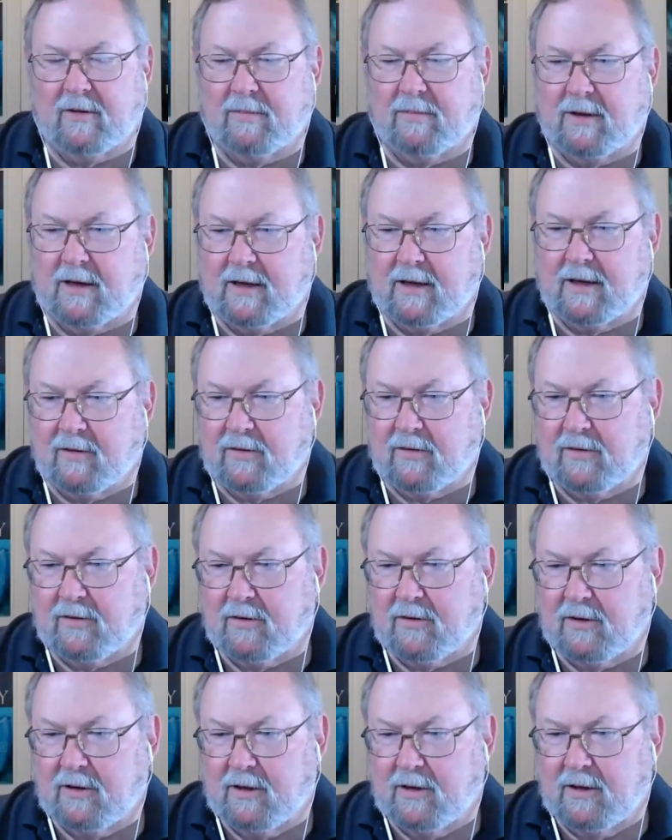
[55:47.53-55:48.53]
else?
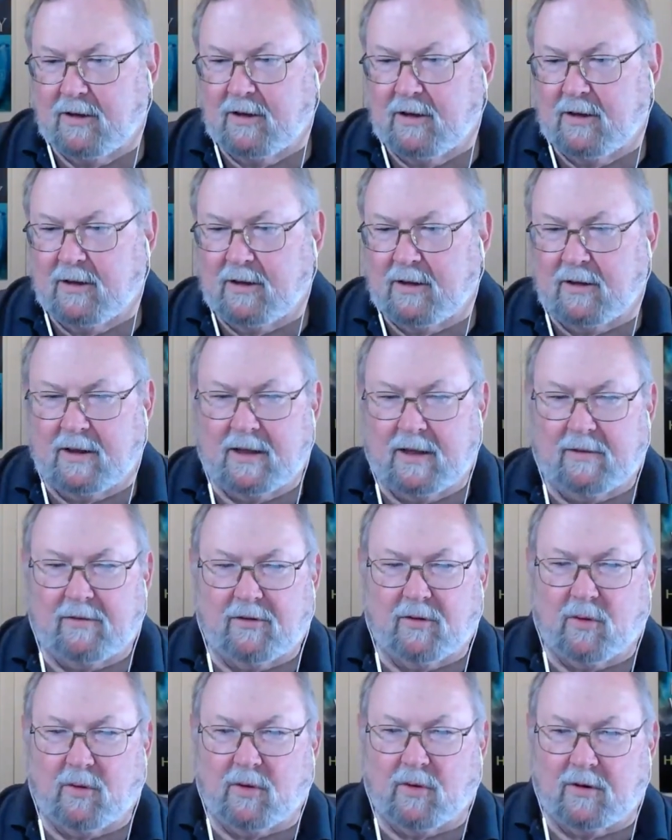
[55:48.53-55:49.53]
Do they have
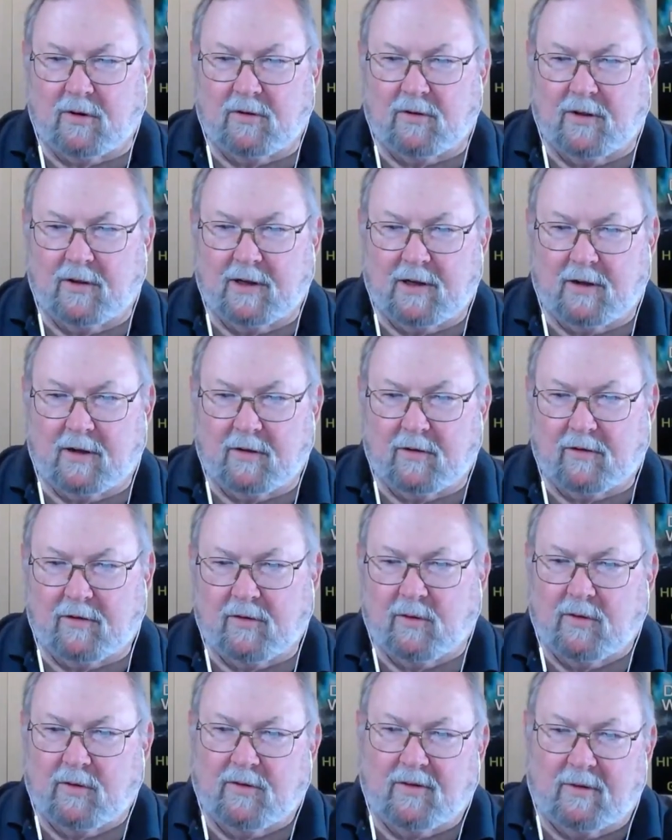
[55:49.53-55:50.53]
swords? Do they call their
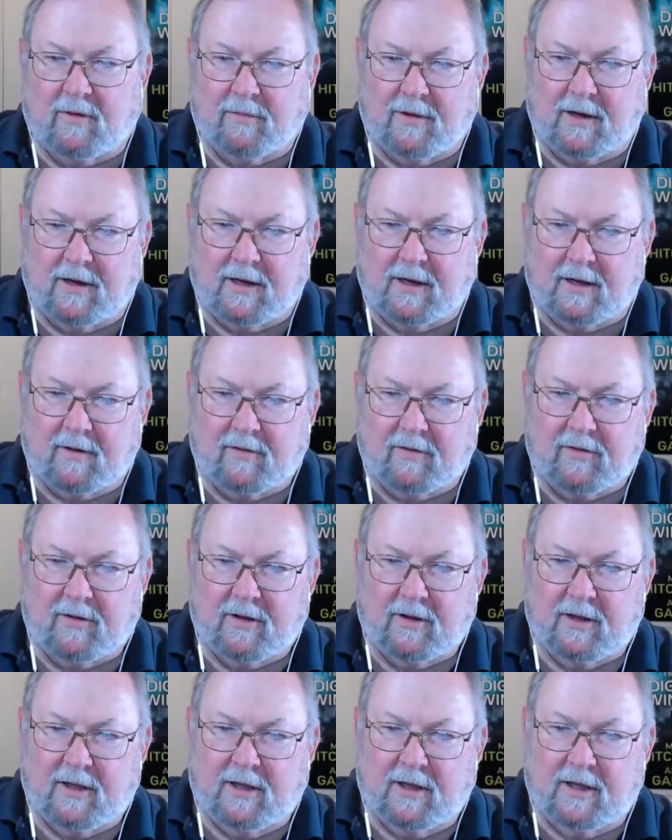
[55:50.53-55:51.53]
swords something else?
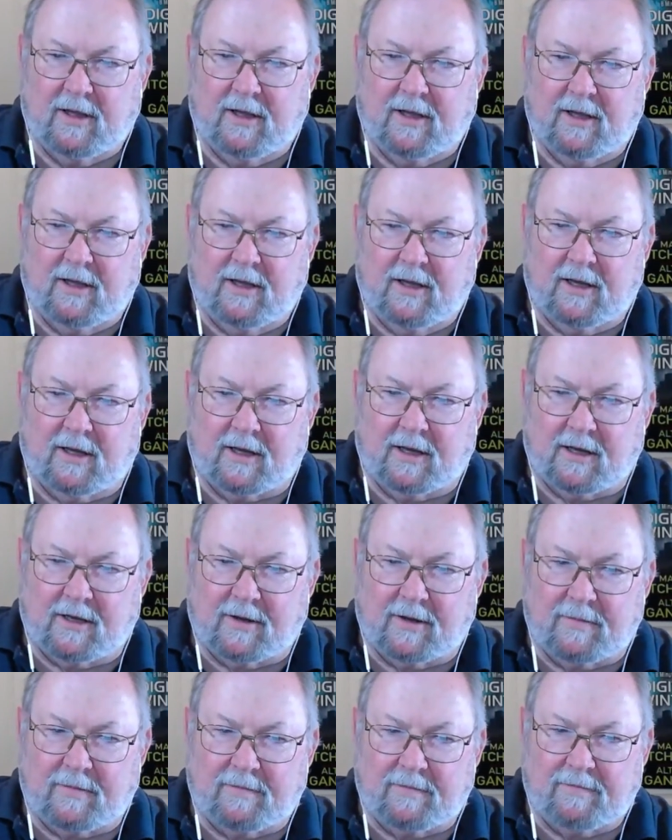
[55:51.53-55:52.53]

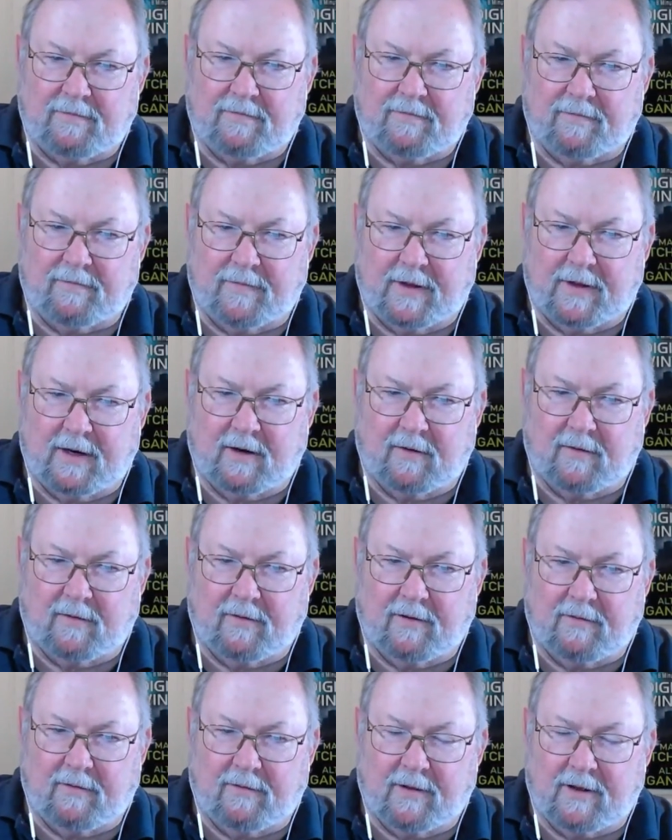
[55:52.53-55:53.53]
Um, you know, they,
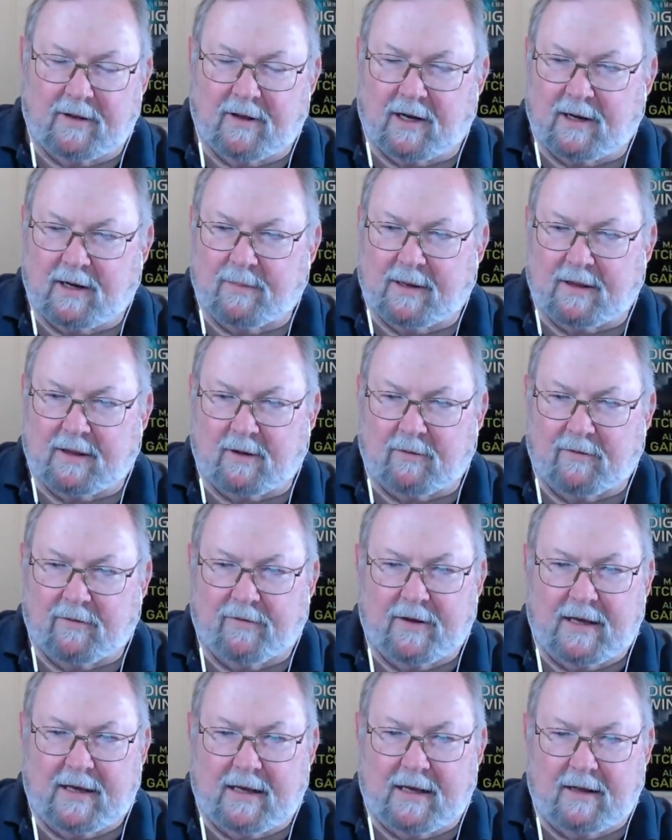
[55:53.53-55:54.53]
they talk about their
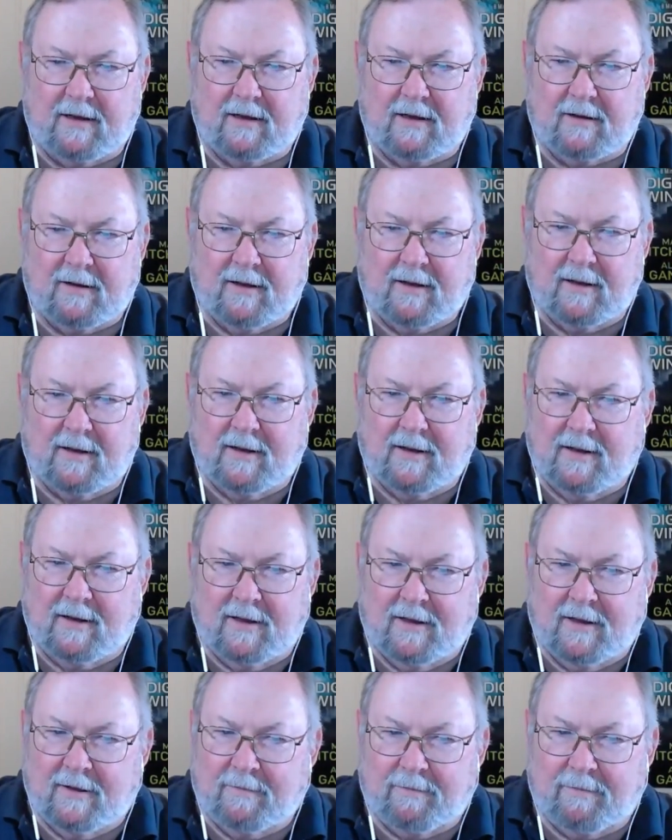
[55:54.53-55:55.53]
feet.
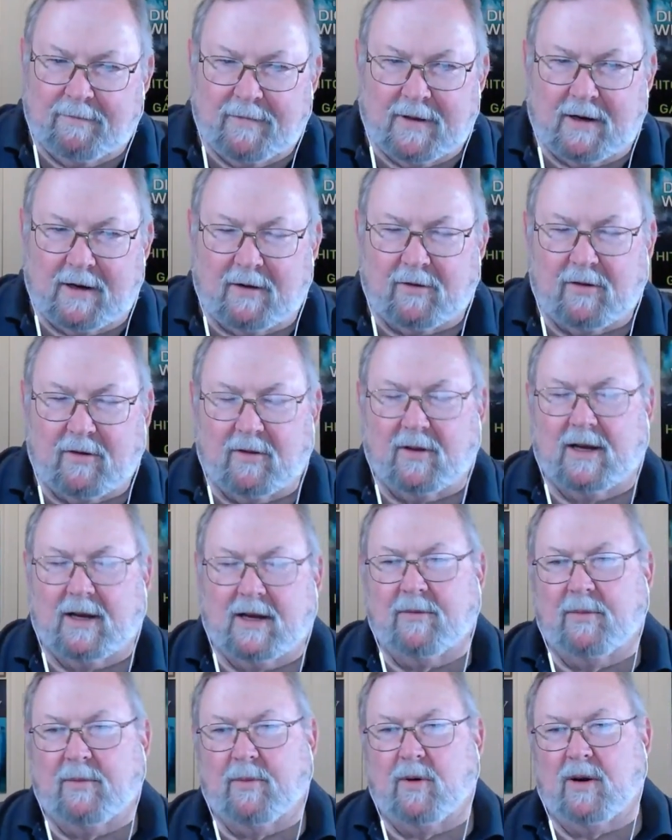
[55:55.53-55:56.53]
You know, so there comes a
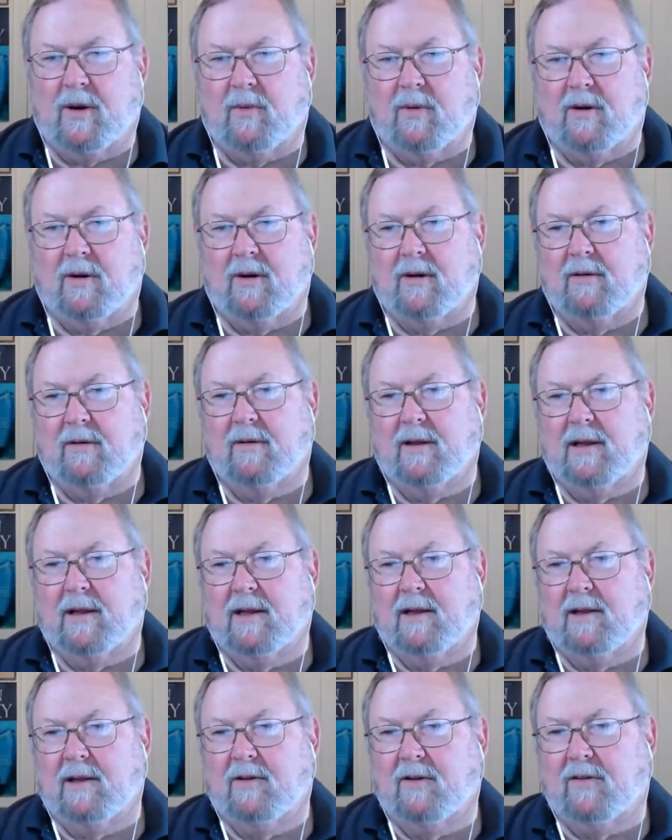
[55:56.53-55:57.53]
point where it, it
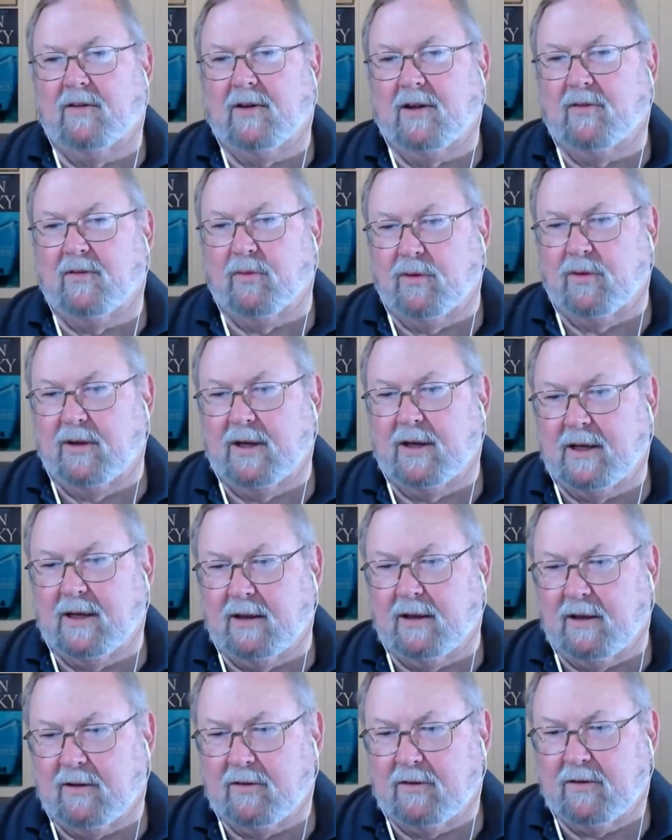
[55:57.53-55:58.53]
just gets
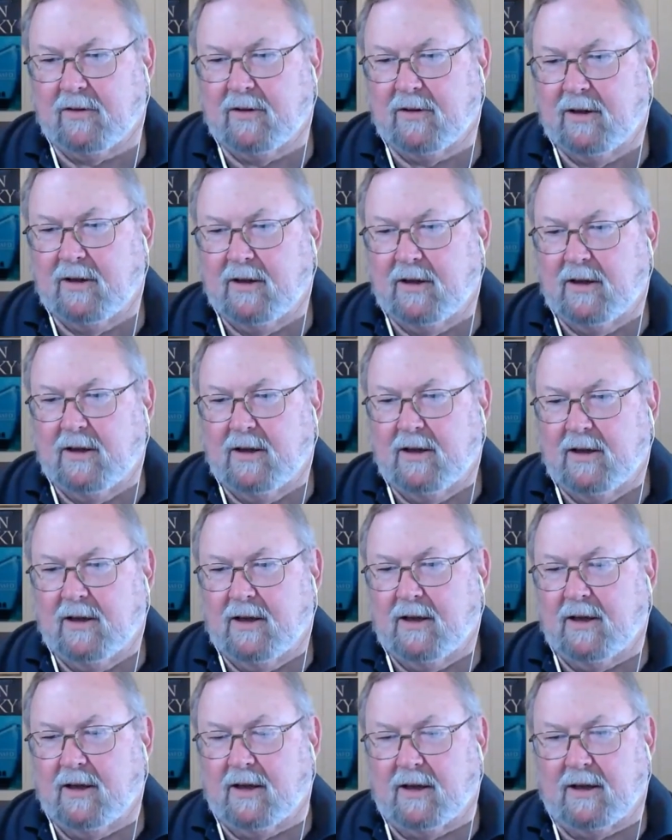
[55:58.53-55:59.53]
ridiculous
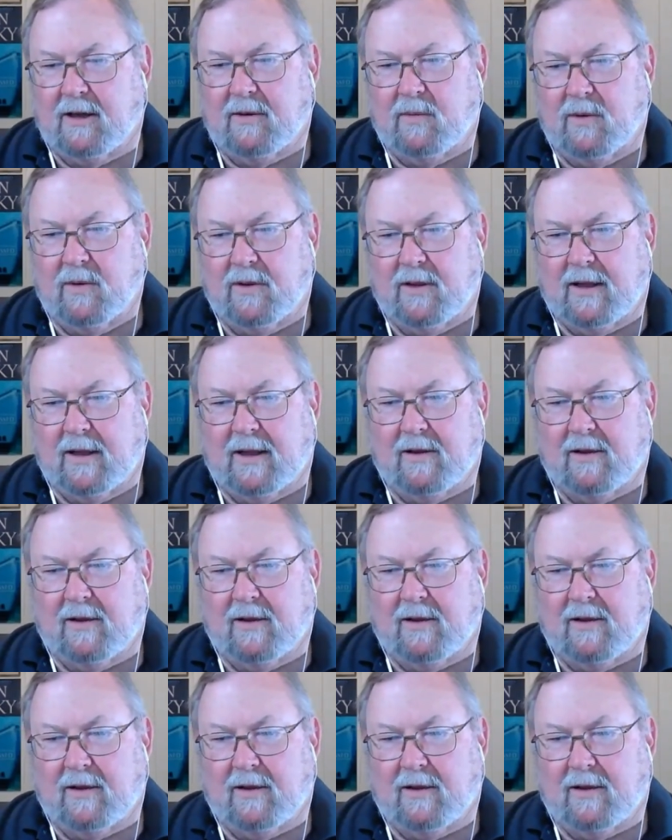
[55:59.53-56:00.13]
uh, with that. So